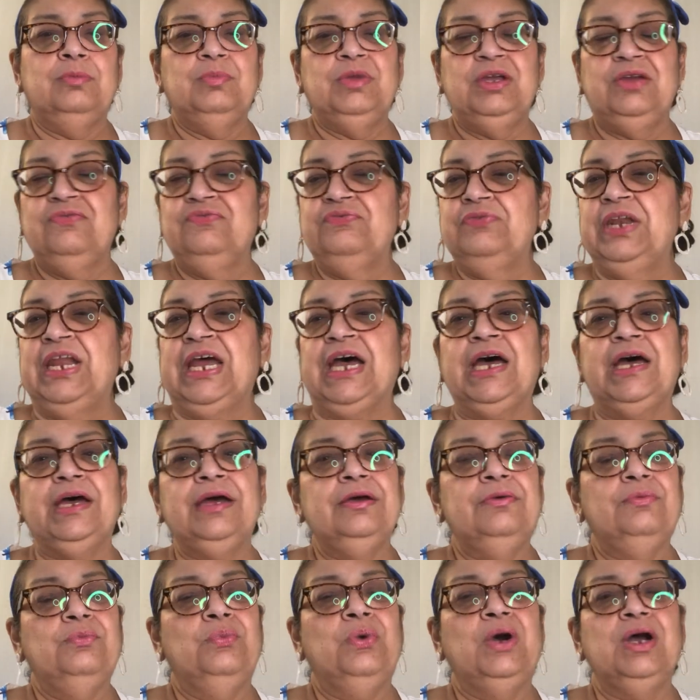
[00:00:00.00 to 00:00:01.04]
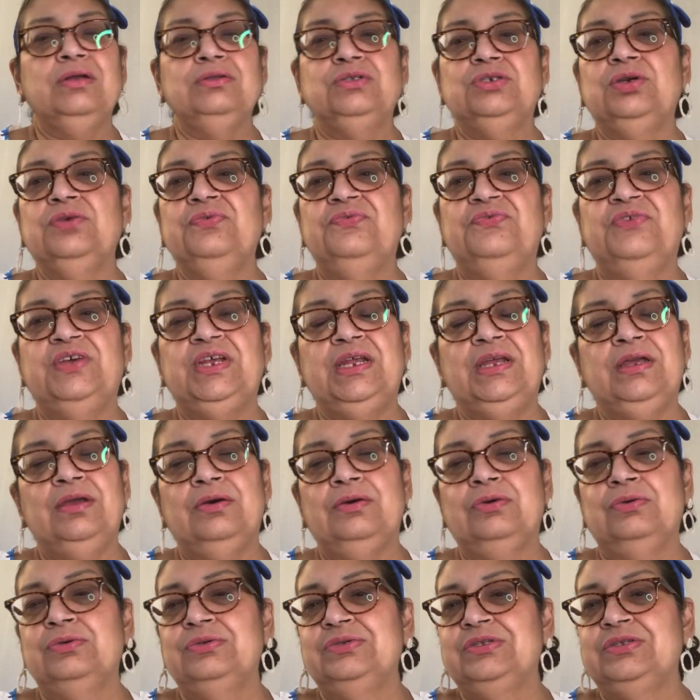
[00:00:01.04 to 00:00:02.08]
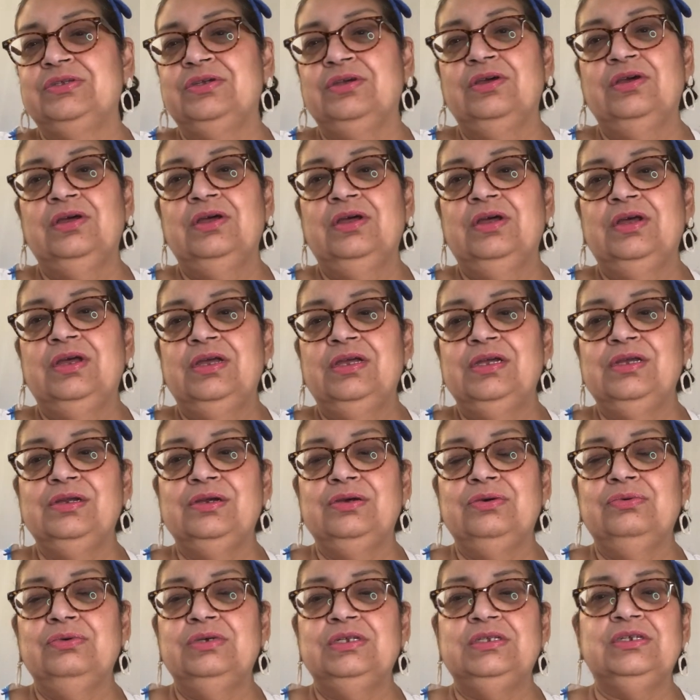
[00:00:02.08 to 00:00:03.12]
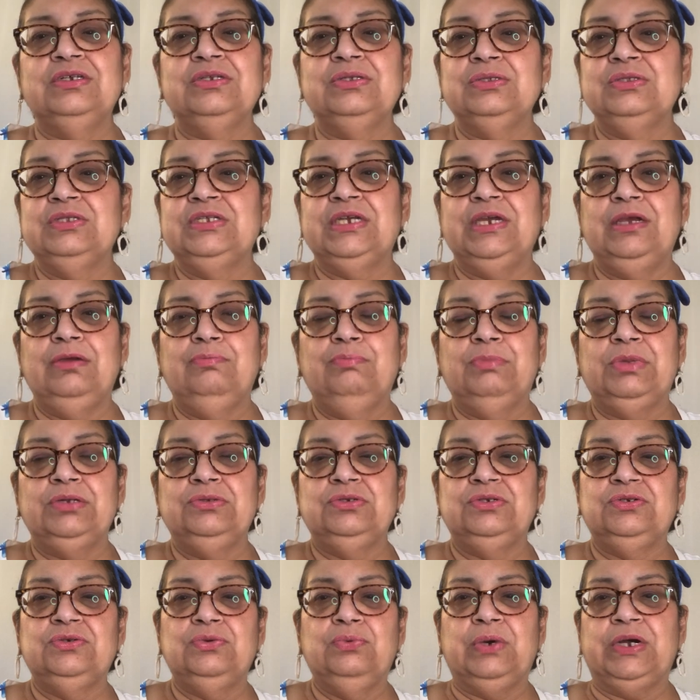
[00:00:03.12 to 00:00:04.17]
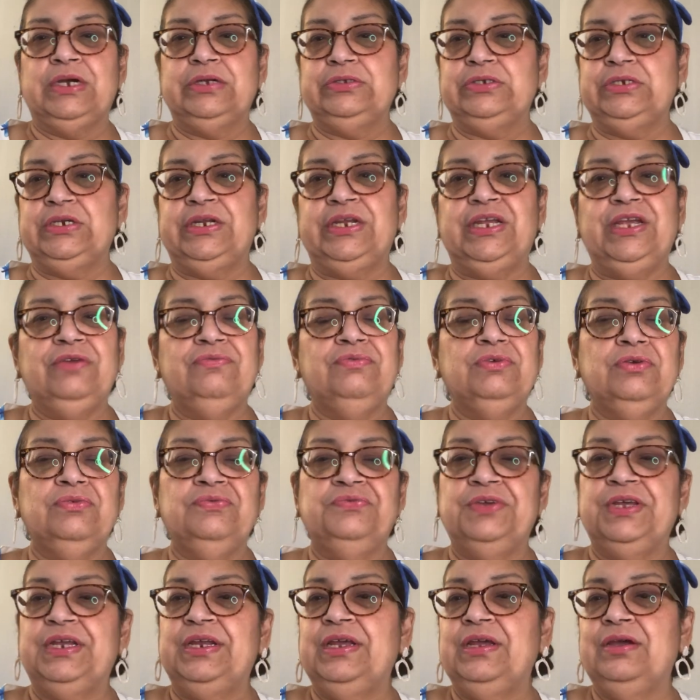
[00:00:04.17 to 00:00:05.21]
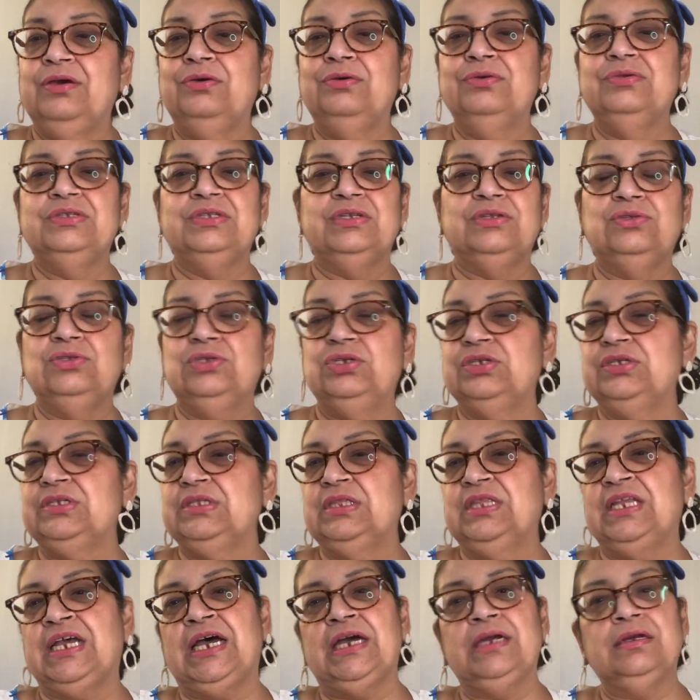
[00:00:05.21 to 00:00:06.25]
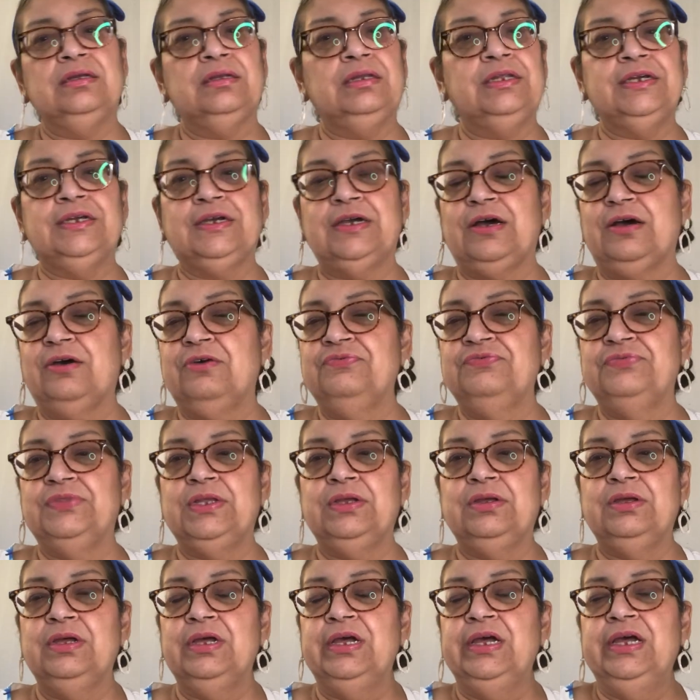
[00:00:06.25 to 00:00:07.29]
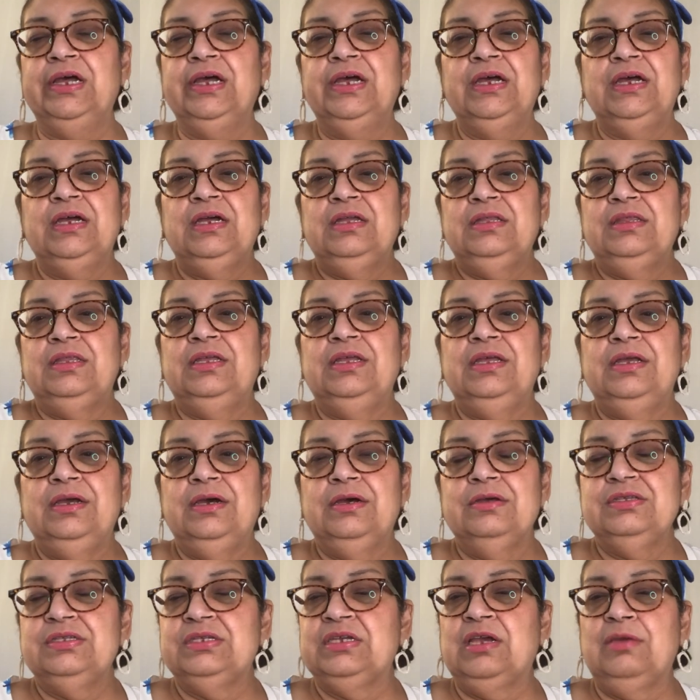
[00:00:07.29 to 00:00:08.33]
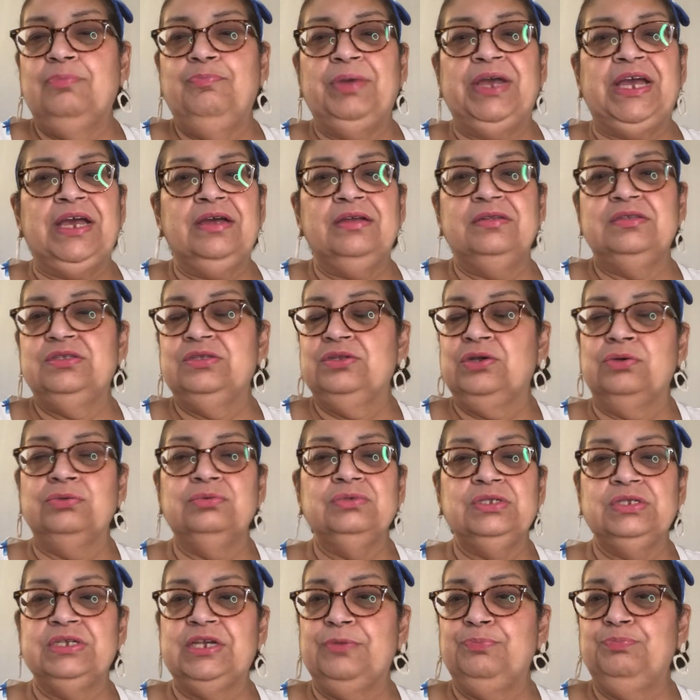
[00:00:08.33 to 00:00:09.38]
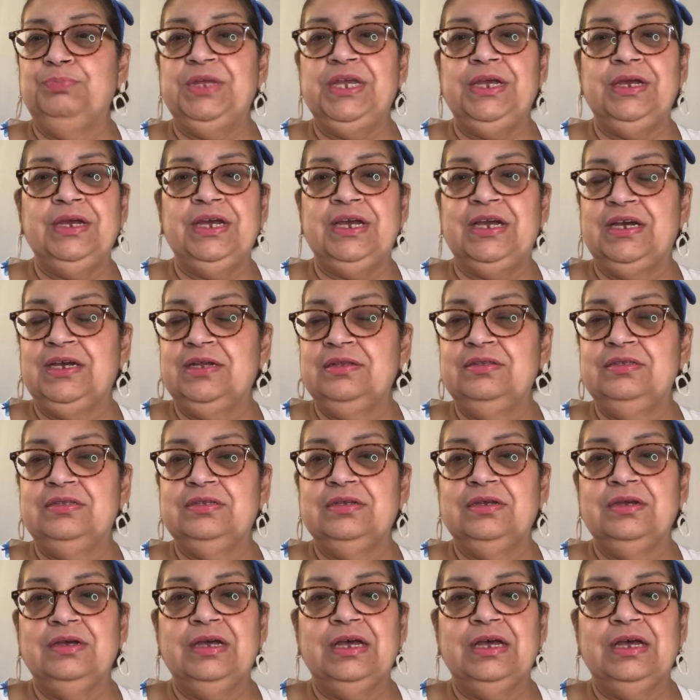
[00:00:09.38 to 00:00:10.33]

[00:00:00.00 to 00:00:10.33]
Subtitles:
If not, watch her videos. You know, it doesn't take much to watch any of her videos and just not click off the skip ads. Don't skip the ads.